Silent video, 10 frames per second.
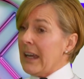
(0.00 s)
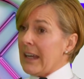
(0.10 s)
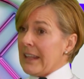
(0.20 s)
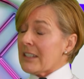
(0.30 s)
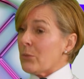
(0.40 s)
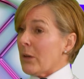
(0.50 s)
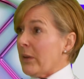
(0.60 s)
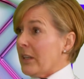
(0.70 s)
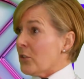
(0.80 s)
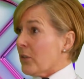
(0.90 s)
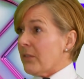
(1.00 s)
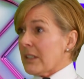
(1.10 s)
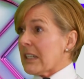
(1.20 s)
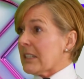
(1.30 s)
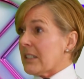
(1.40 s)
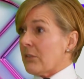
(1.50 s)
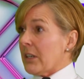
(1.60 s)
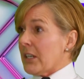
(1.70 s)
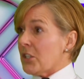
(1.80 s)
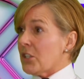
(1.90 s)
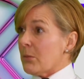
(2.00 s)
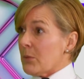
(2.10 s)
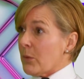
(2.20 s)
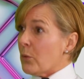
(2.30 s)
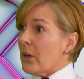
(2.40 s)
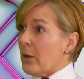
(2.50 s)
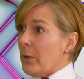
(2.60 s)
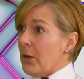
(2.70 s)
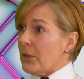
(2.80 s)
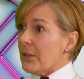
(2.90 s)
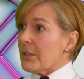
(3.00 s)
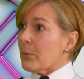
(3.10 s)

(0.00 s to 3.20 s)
And that's where we enjoy fantastic relationships with all our partners,